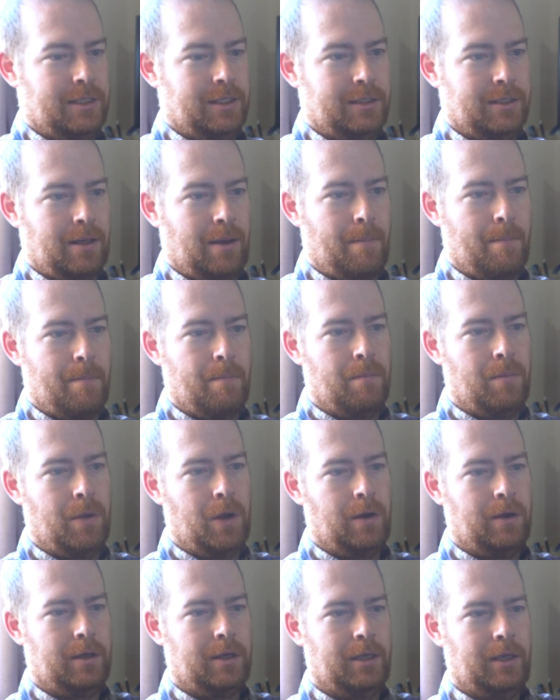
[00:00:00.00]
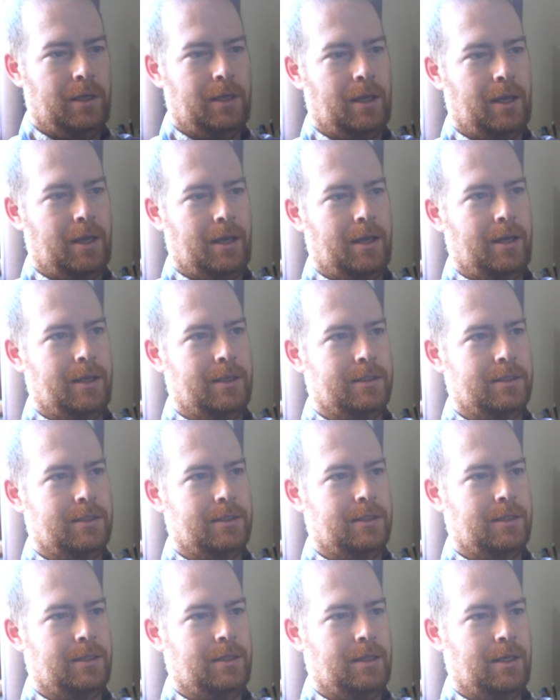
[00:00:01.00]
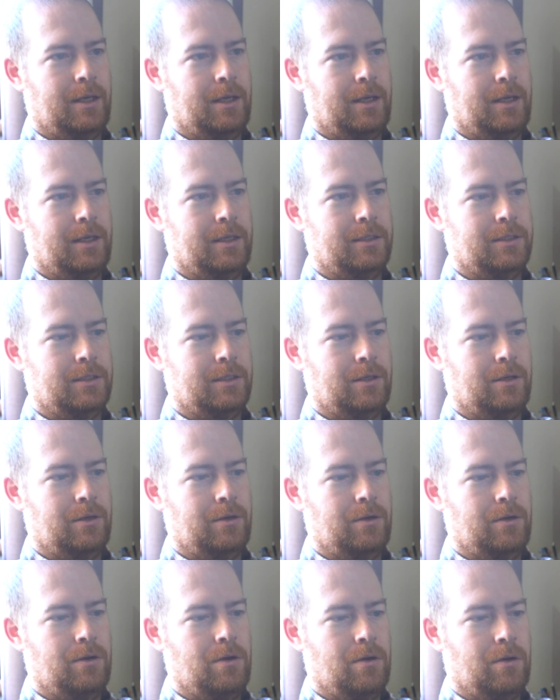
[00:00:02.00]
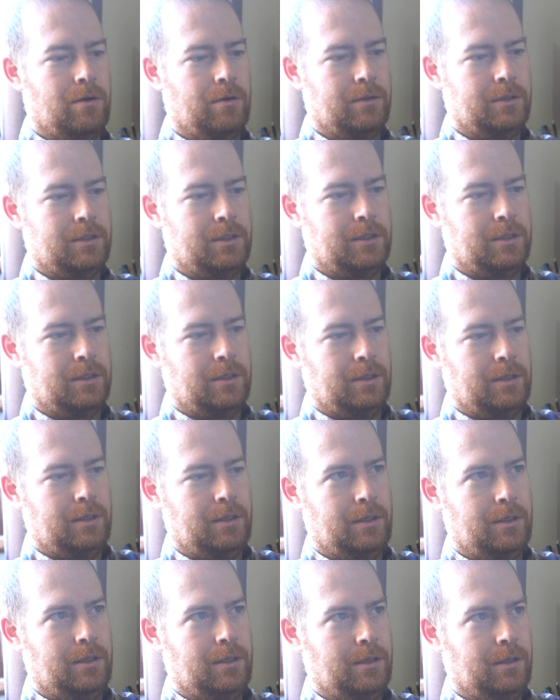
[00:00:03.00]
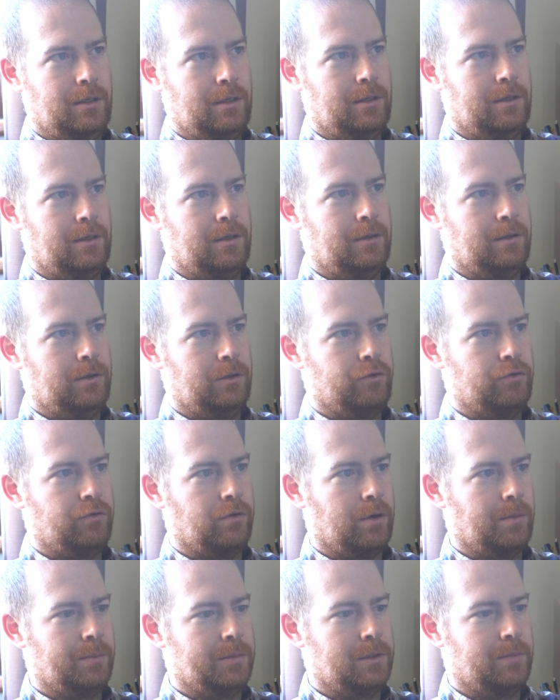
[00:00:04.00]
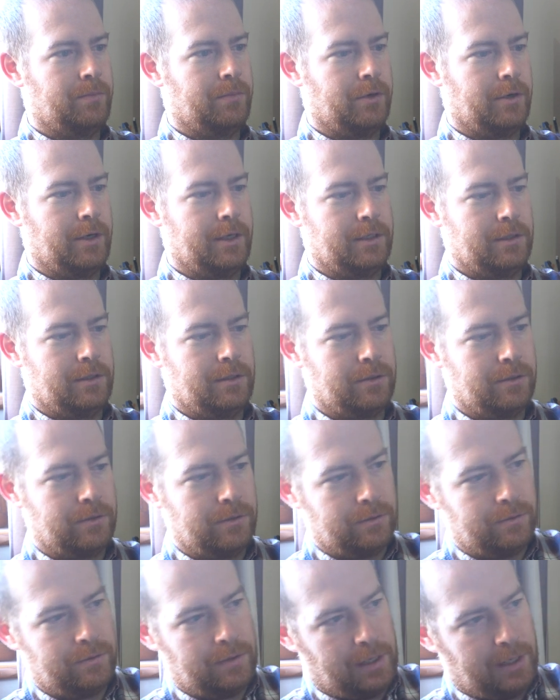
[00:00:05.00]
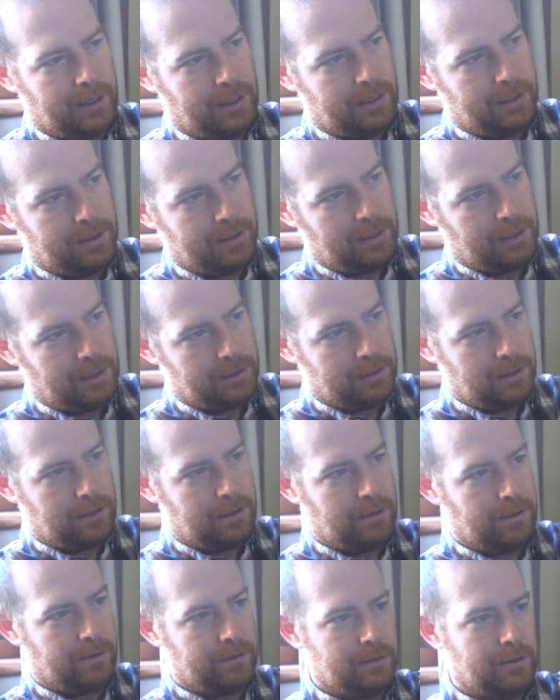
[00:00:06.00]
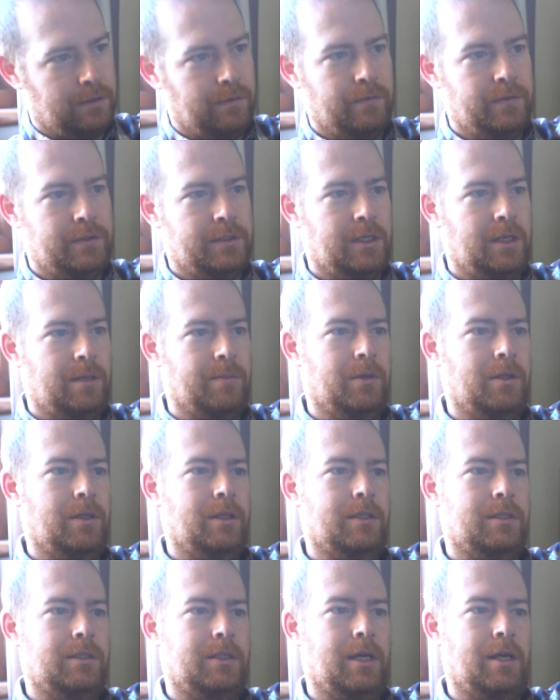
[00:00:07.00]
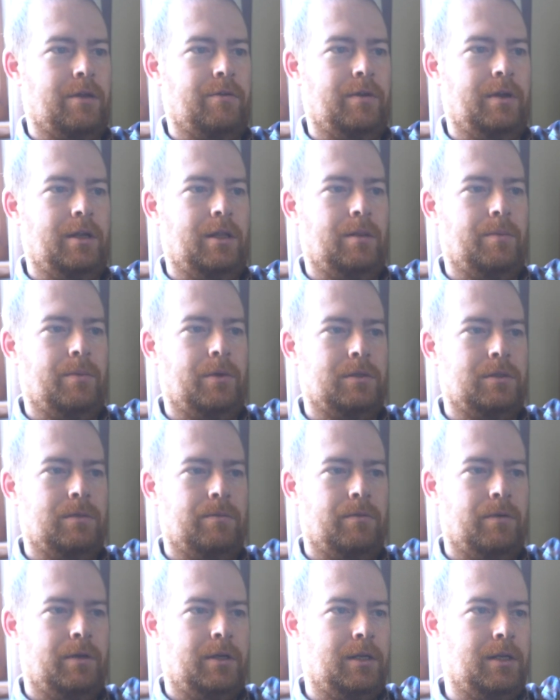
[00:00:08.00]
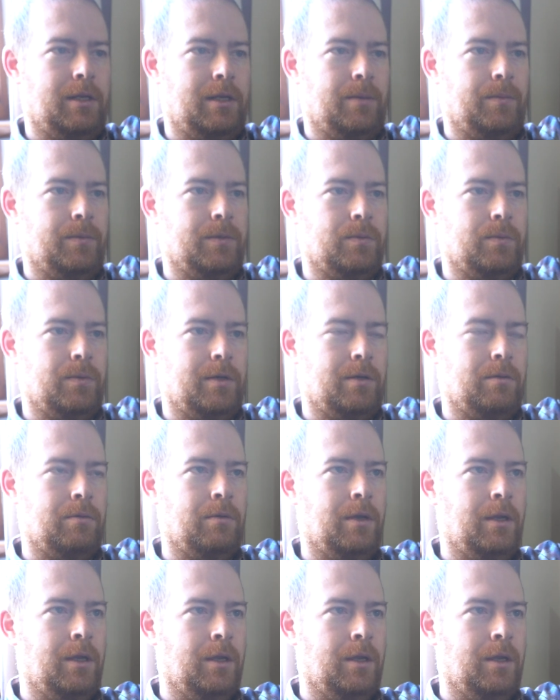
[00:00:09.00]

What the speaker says: is murky, as that has not dropped bright at all, and there's a lot of sediment that's gathering at the bottom right now as well.